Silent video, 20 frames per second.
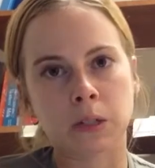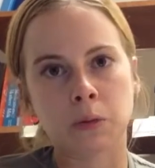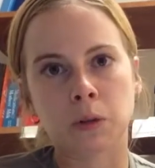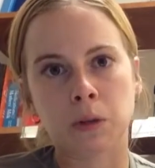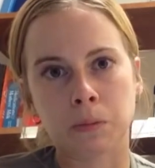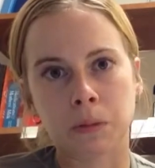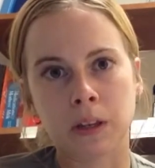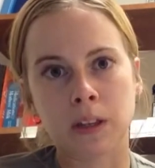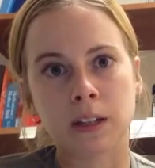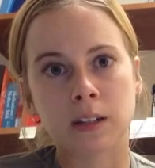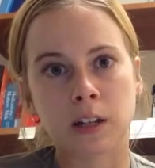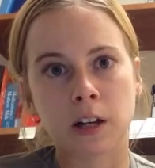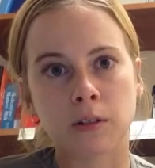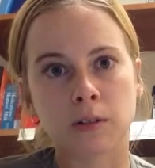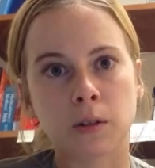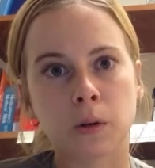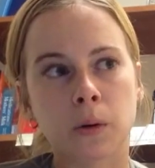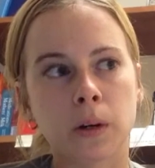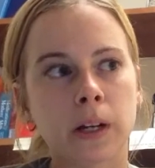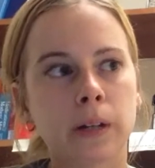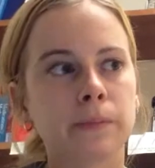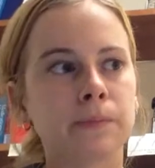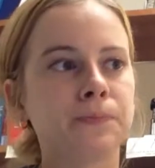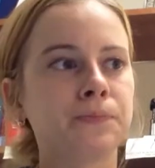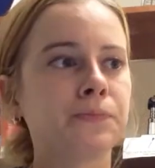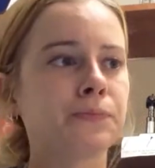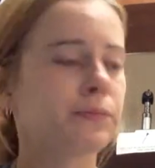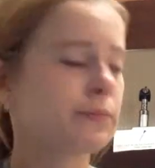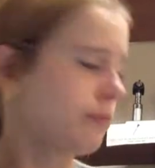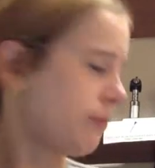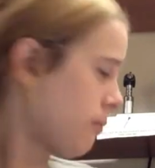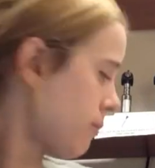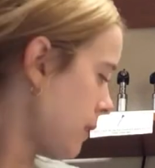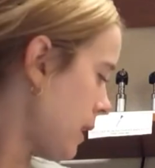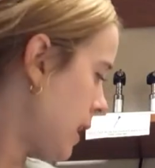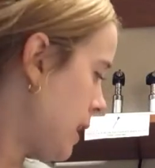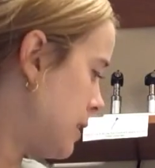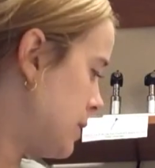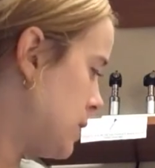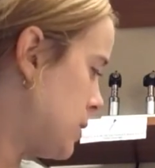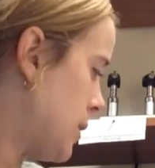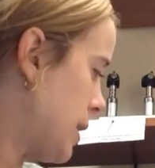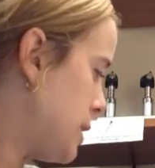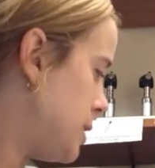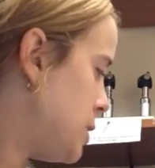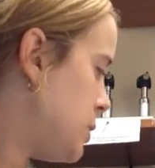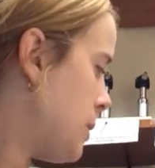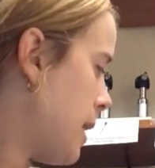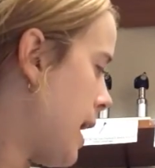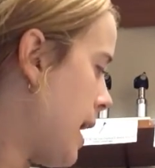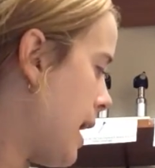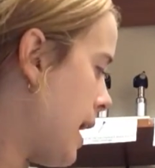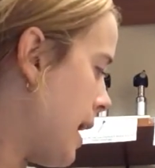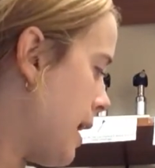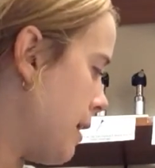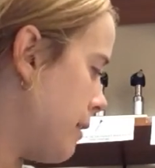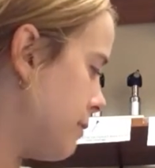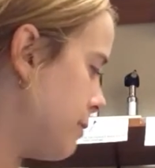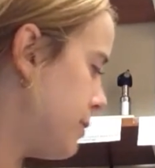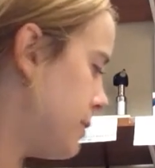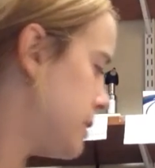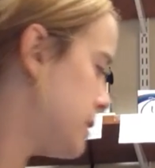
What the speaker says: it would be the deltoid. And so I do have